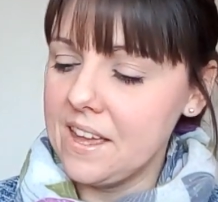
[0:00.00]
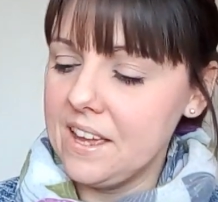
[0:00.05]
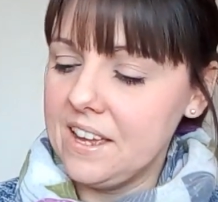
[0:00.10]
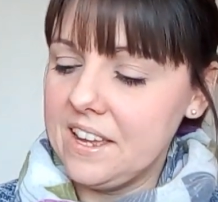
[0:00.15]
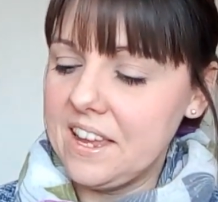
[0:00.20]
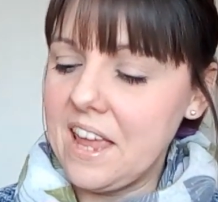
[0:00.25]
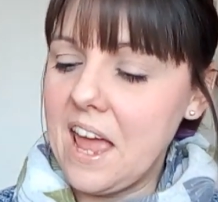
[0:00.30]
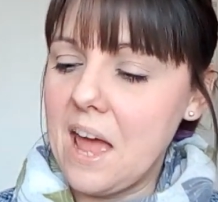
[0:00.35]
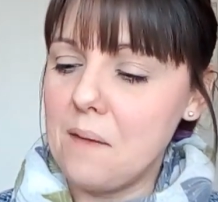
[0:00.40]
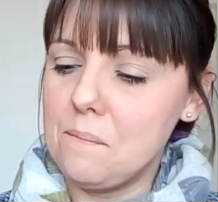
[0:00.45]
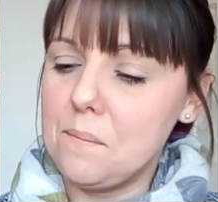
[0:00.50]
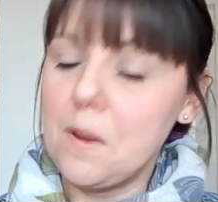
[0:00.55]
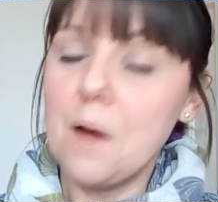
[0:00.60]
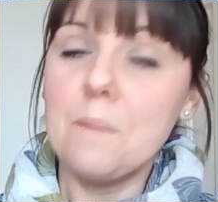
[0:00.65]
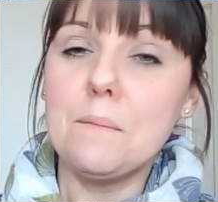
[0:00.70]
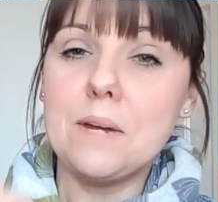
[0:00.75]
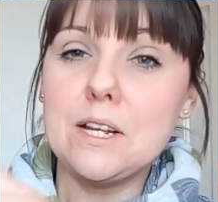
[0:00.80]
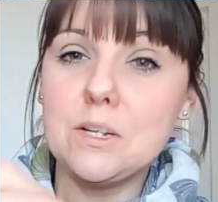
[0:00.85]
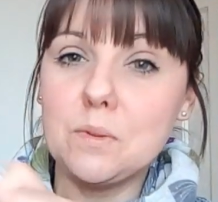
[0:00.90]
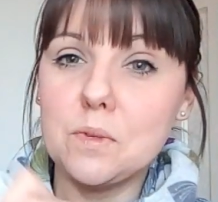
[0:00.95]
Yeah, but I'm
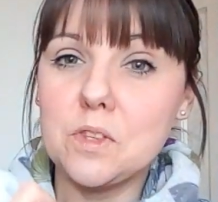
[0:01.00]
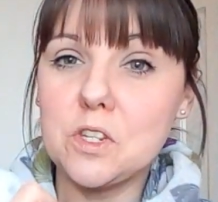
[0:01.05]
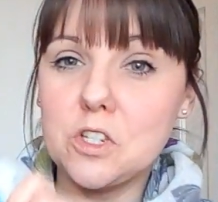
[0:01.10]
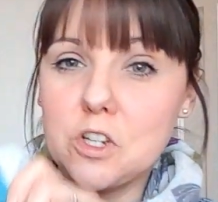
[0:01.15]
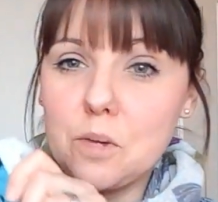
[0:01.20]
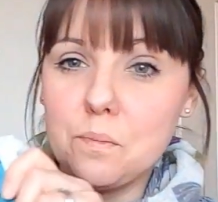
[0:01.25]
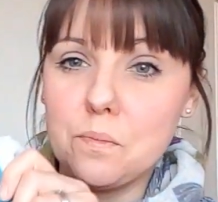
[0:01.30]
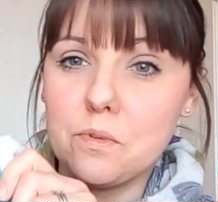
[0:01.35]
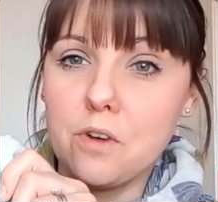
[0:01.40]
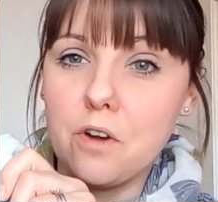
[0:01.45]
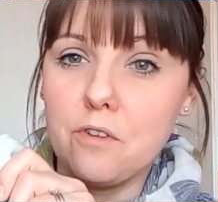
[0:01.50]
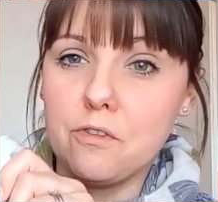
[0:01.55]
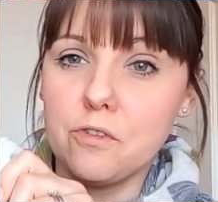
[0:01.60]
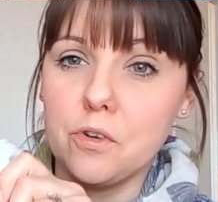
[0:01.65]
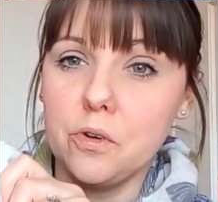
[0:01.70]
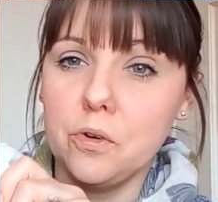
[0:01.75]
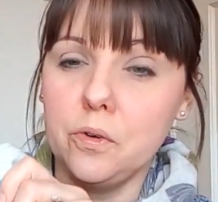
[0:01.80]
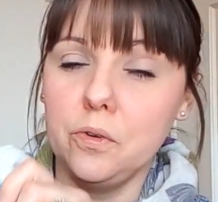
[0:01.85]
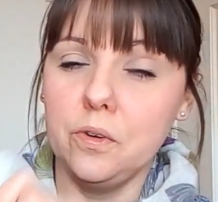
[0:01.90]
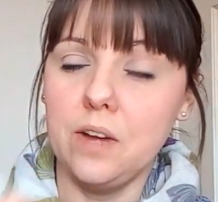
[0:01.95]
pleased with the jumper
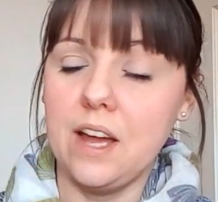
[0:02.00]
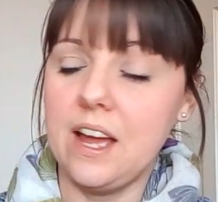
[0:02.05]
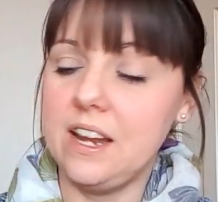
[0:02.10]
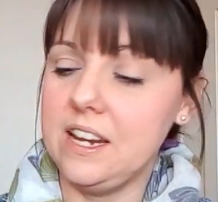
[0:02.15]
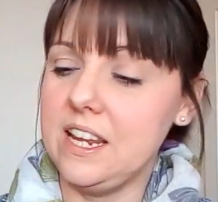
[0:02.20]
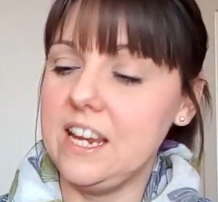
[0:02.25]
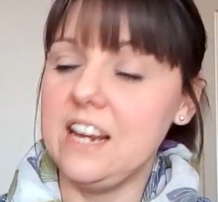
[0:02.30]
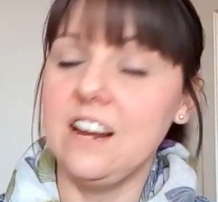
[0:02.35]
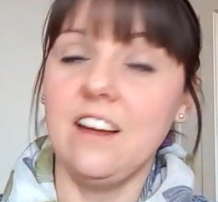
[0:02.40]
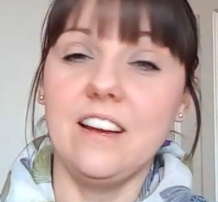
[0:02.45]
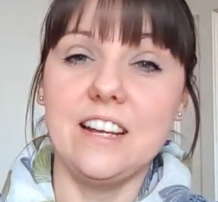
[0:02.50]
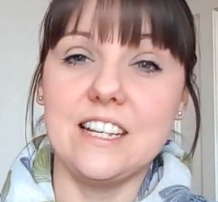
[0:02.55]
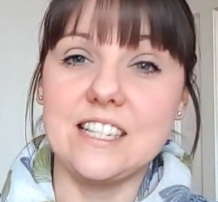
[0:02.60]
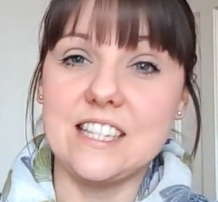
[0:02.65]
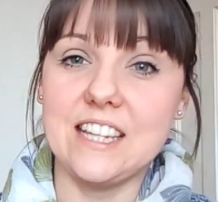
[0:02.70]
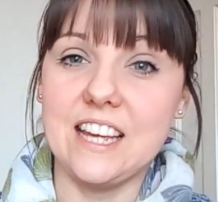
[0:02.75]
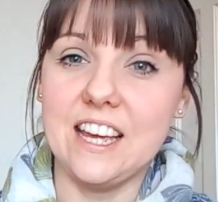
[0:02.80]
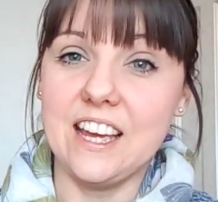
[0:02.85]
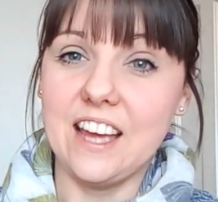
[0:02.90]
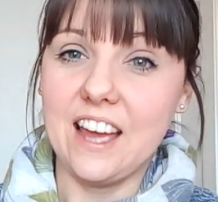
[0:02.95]
overall, and he likes
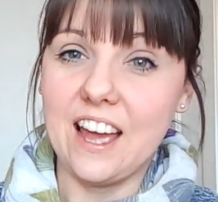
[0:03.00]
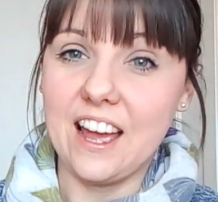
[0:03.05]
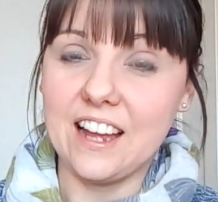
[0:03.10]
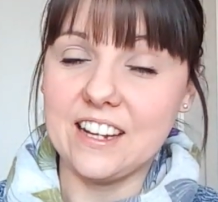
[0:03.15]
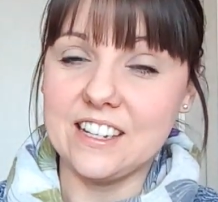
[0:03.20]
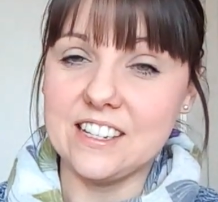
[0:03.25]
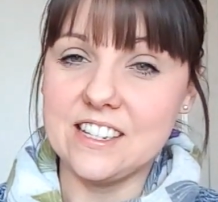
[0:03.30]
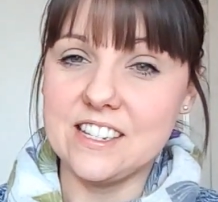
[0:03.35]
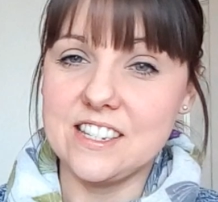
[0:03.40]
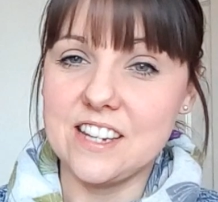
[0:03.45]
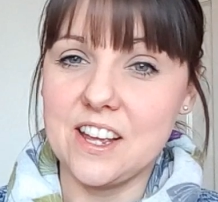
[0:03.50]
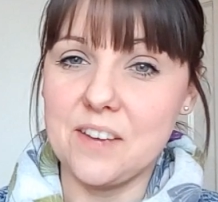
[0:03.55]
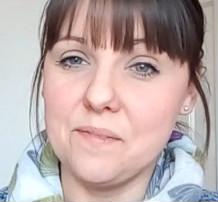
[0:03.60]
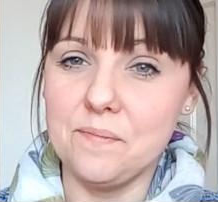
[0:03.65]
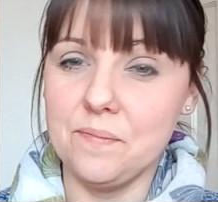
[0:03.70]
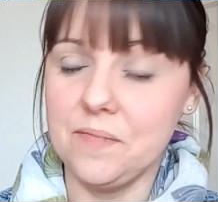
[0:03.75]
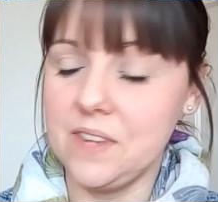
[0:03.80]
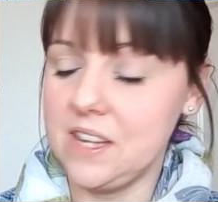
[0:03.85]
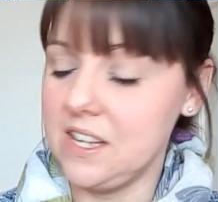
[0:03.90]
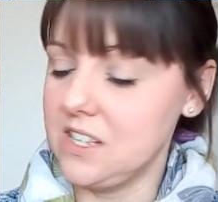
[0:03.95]
it,
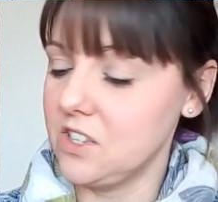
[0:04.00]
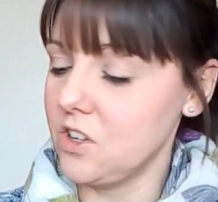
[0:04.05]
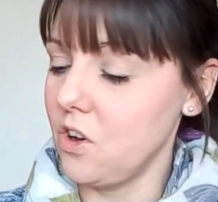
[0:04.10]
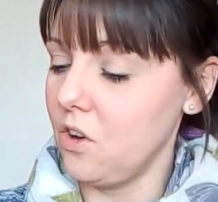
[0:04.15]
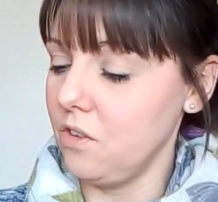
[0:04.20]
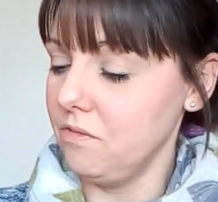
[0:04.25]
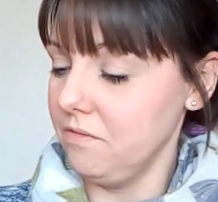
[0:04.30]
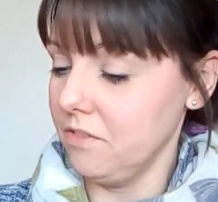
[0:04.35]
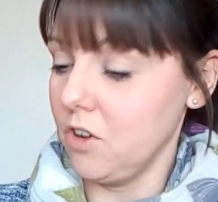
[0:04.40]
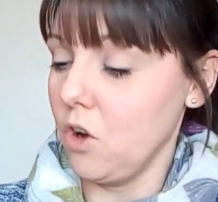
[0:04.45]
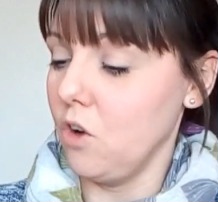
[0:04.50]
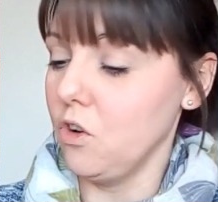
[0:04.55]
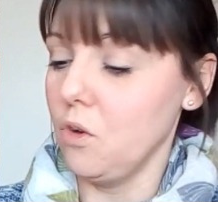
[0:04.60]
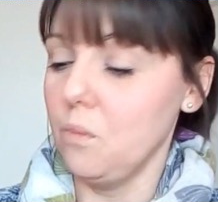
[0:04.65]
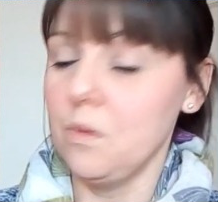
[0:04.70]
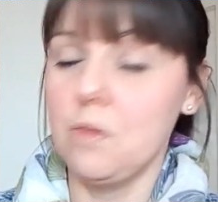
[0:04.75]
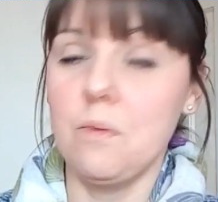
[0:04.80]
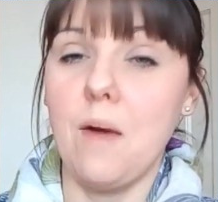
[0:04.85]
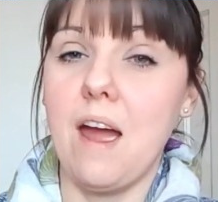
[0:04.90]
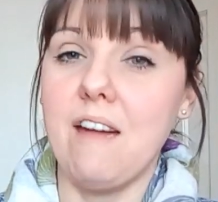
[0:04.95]
and he's gotten on
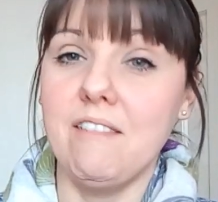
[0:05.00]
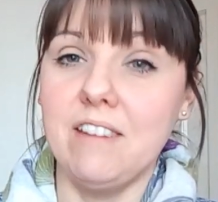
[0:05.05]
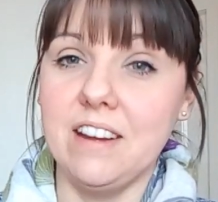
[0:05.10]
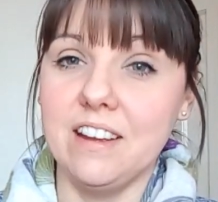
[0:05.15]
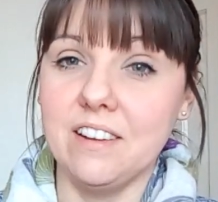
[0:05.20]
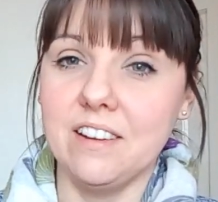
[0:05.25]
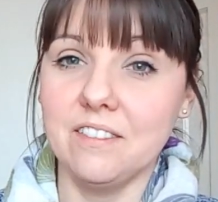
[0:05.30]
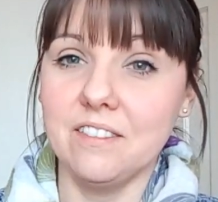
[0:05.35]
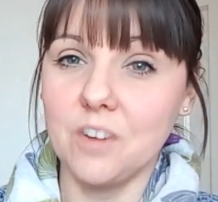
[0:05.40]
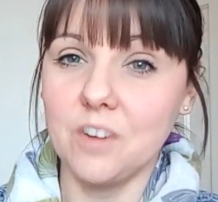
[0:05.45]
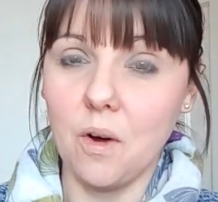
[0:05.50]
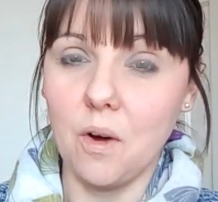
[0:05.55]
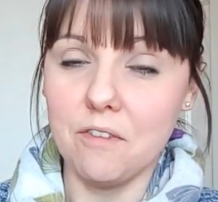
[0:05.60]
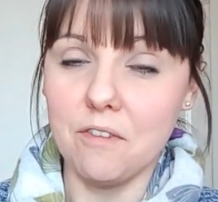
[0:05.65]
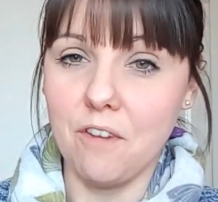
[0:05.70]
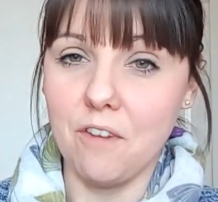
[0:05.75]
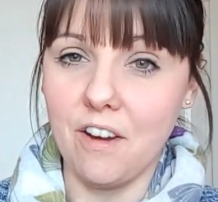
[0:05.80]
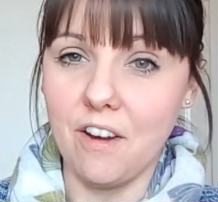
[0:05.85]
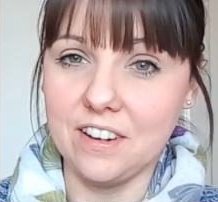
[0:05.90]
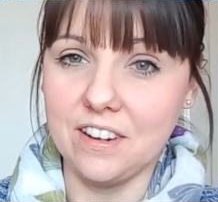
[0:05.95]
with wearing it quite
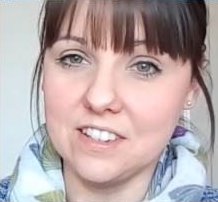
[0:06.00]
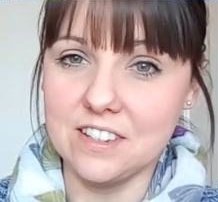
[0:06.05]
fine.